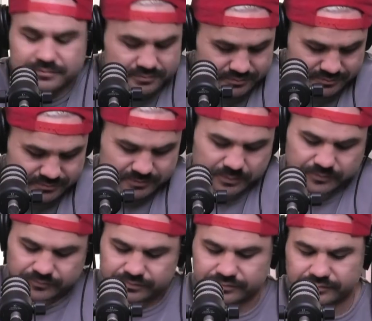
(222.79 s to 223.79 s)
But rolling into
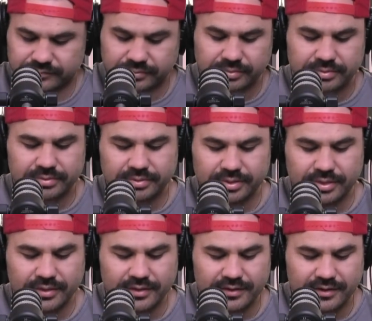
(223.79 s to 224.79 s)
the
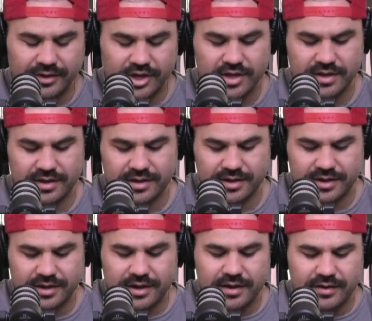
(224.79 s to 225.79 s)
under 5s
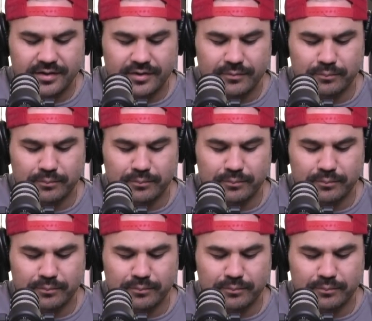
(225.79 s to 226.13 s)
bracelet.